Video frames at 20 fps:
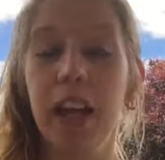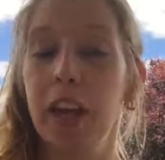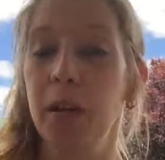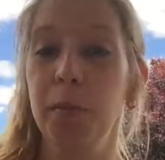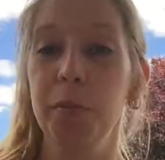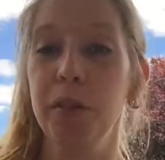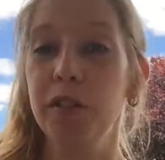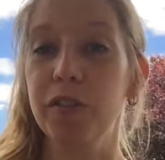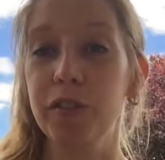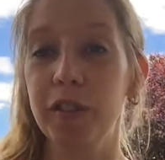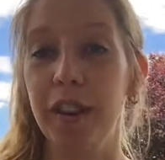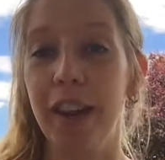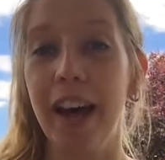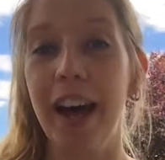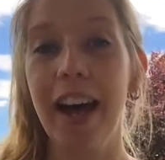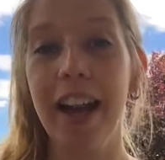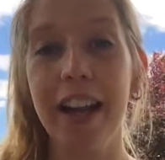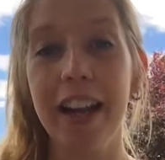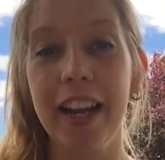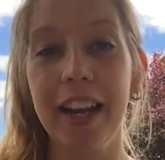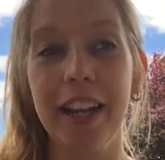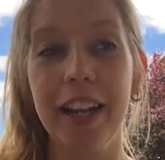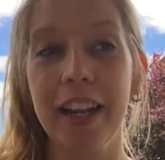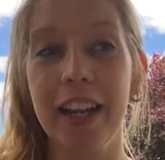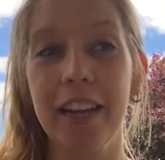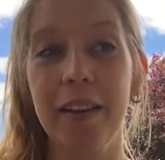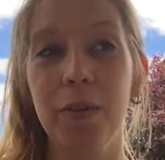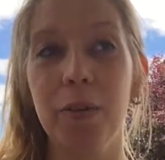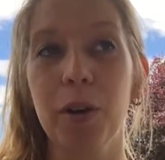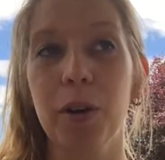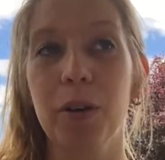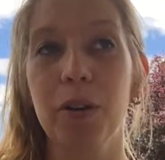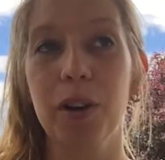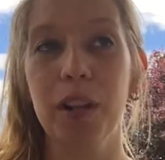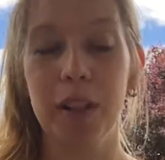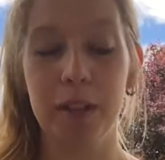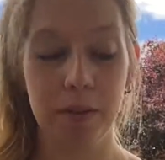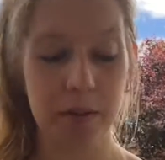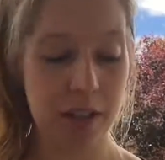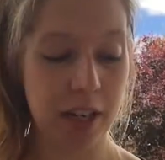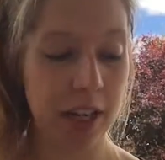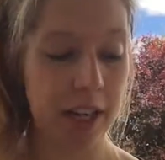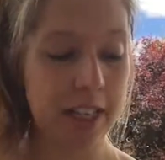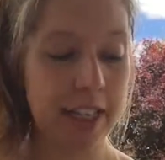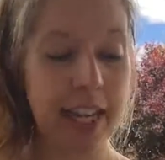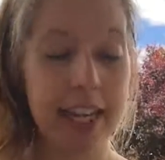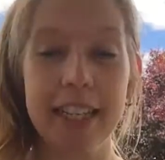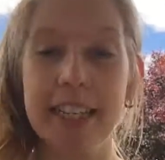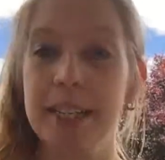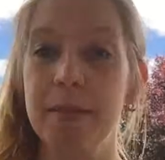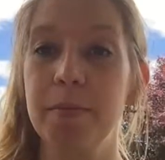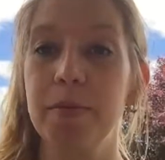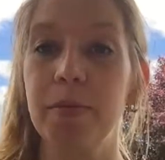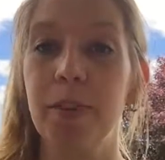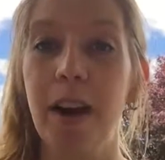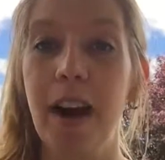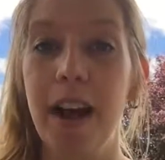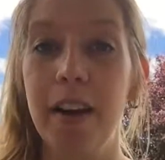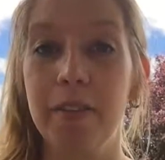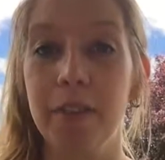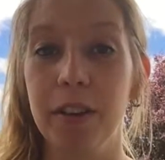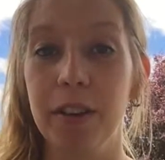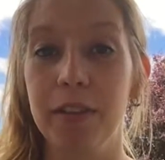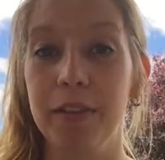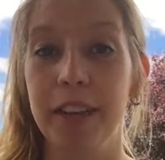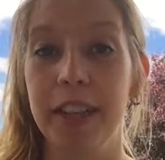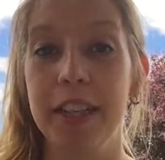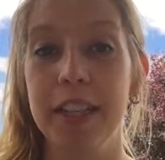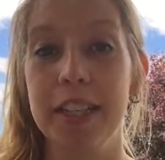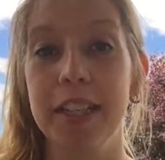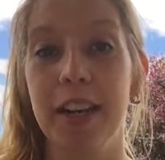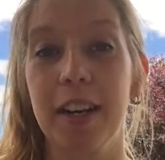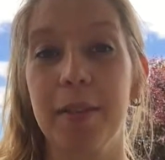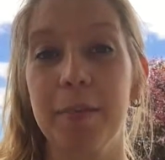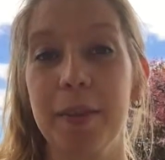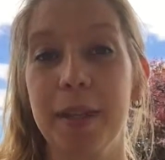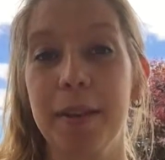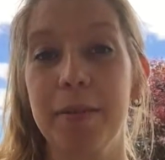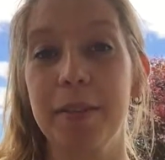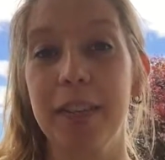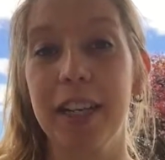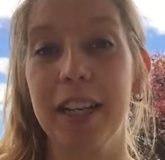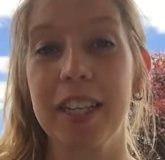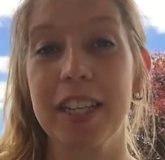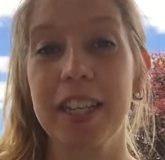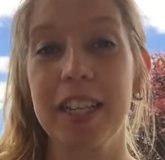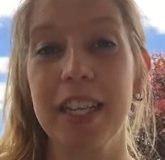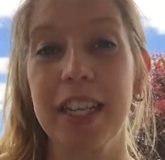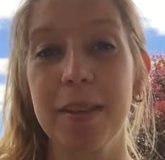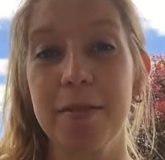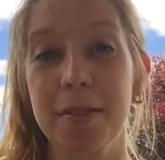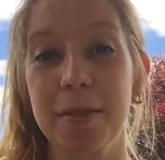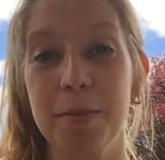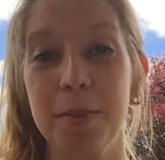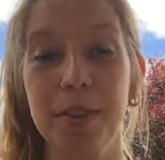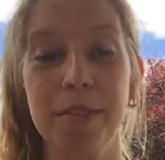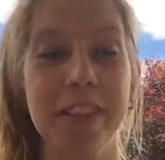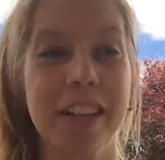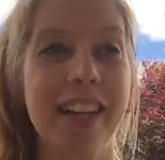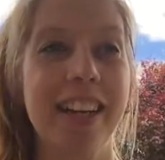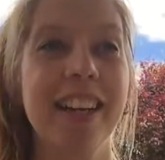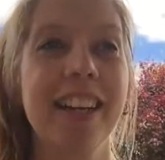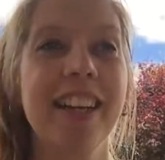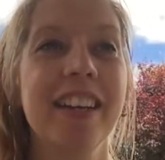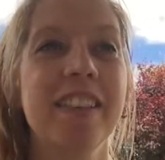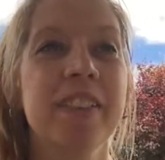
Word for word: He'll move for that and he won't, it, it takes them forever to find his heartbeat because he keeps moving.